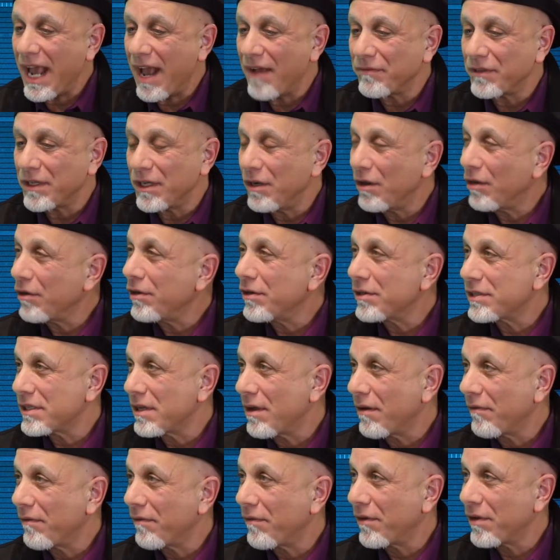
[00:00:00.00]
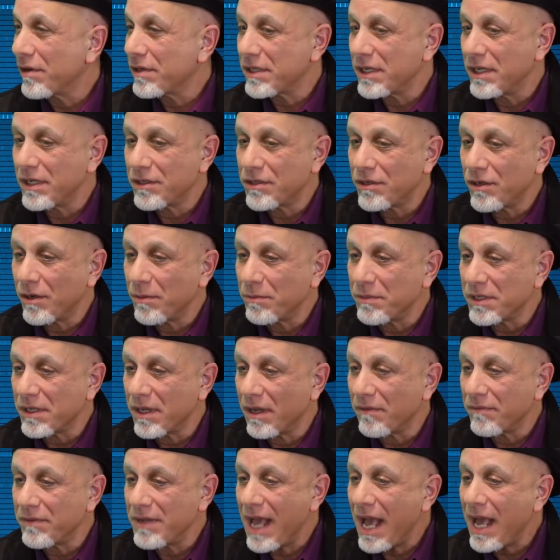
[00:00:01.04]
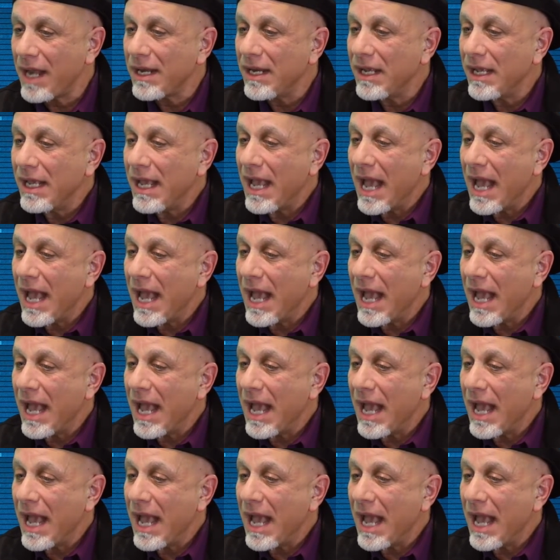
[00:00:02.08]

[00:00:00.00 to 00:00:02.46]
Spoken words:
have to know yourself first, in terms of not